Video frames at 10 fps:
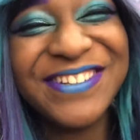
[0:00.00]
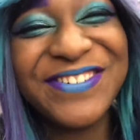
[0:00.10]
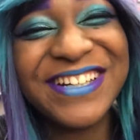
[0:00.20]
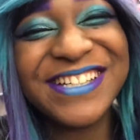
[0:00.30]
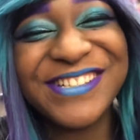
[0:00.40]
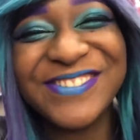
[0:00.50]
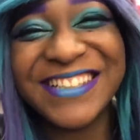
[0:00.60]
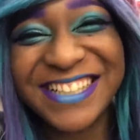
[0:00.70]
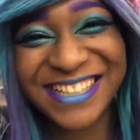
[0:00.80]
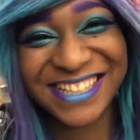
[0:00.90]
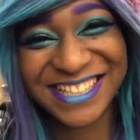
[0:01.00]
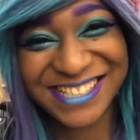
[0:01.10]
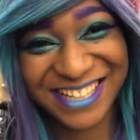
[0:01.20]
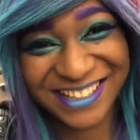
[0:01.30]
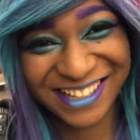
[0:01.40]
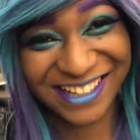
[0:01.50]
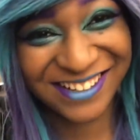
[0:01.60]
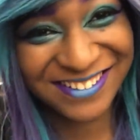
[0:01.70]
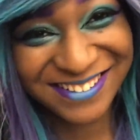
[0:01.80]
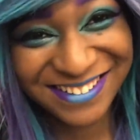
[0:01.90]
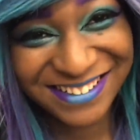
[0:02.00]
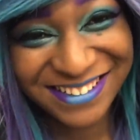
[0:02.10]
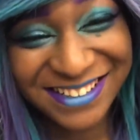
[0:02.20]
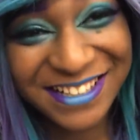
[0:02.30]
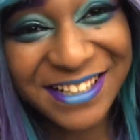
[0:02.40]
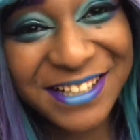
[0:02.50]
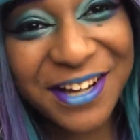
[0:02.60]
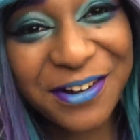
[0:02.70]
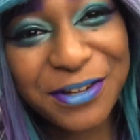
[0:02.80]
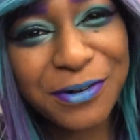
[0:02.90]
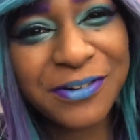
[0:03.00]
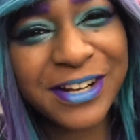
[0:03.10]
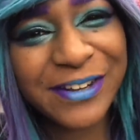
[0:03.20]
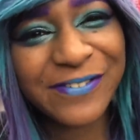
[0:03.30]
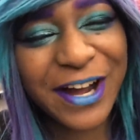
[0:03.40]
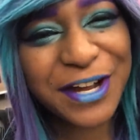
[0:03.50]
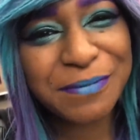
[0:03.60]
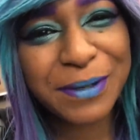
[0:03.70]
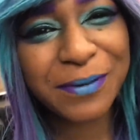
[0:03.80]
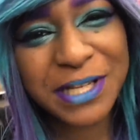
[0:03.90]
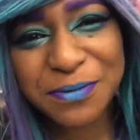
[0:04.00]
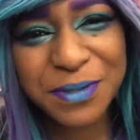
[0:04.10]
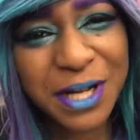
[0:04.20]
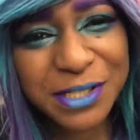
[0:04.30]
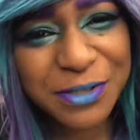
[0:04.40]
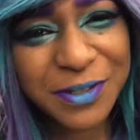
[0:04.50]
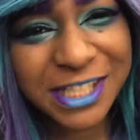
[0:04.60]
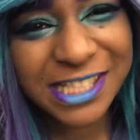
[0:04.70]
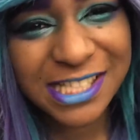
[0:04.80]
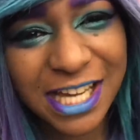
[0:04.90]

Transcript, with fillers: you put too many things on there. You're fired. No, you already fired me once. We're not doing this